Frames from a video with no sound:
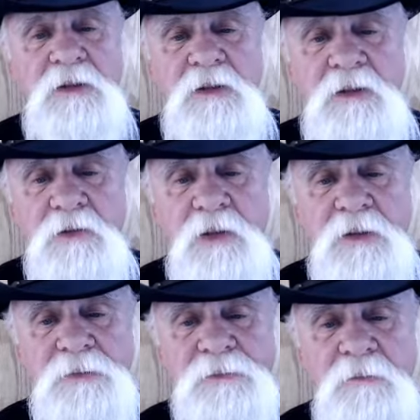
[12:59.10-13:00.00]
straight.
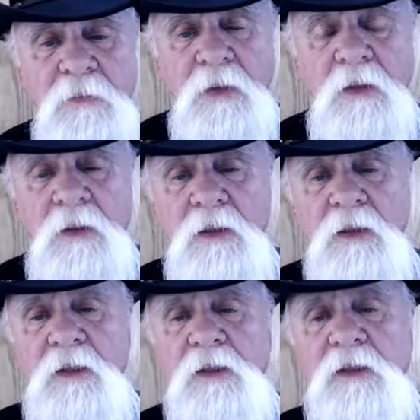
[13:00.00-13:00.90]

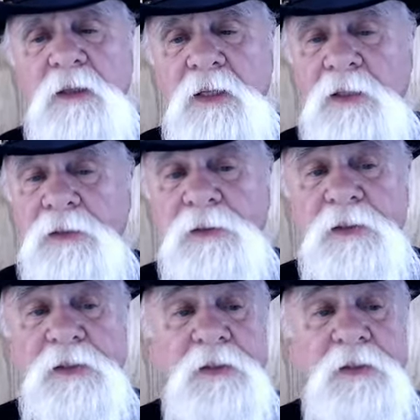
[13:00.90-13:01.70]
And it's